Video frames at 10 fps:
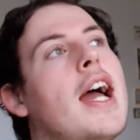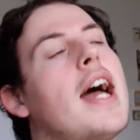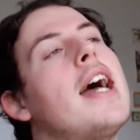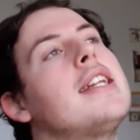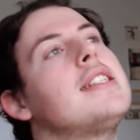
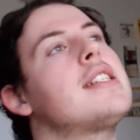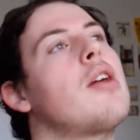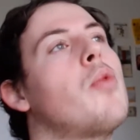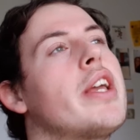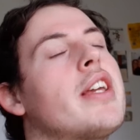And
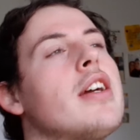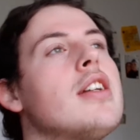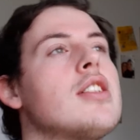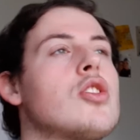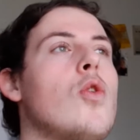we're
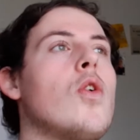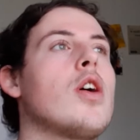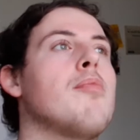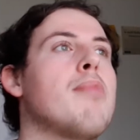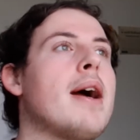going to
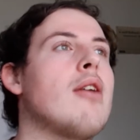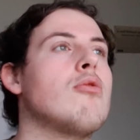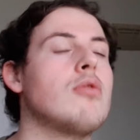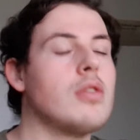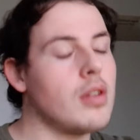talk about,